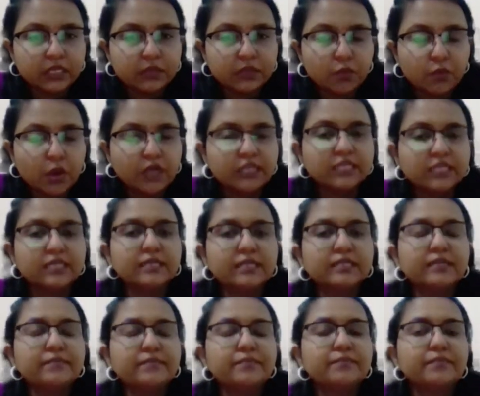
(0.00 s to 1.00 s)
what
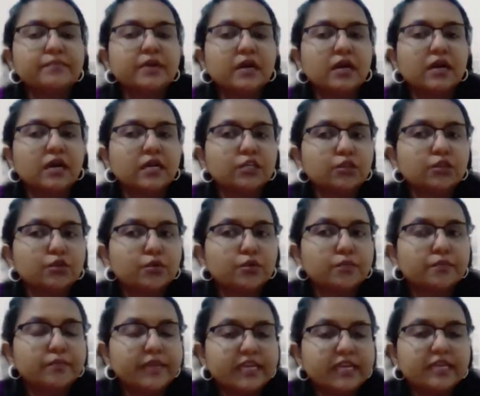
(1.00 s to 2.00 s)
the
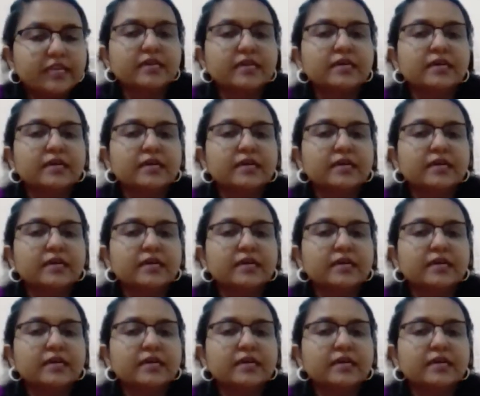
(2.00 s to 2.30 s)
big